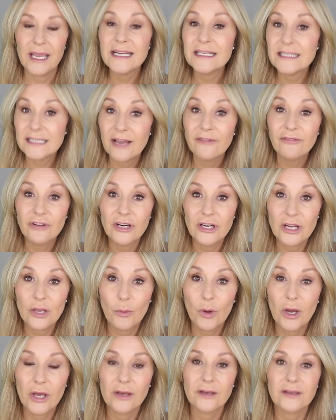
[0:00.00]
It definitely
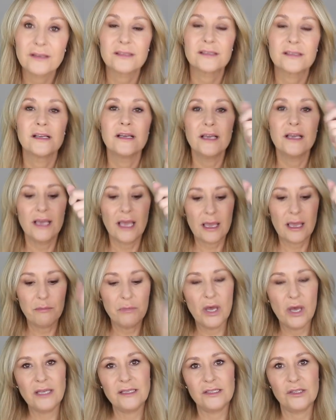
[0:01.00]
works.
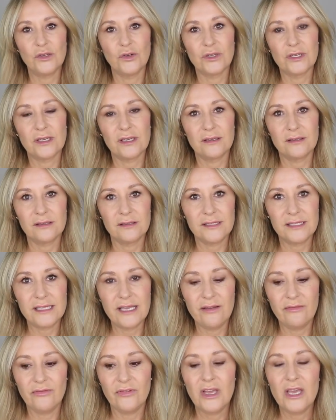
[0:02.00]
Immerse your
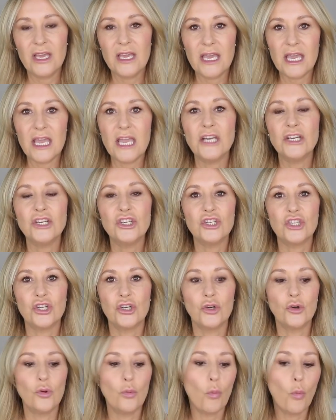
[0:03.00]
sieve
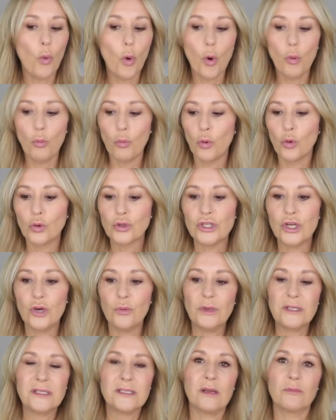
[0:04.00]
into warm water
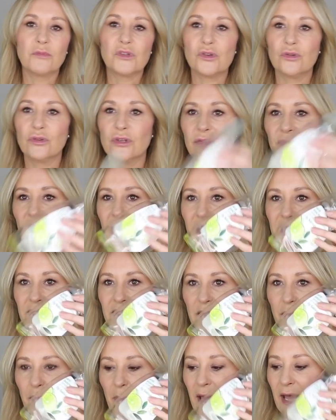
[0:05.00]
with some sort of
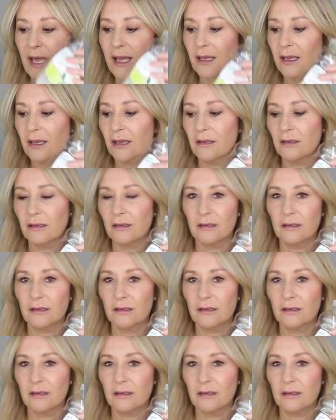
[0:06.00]
anti-bac.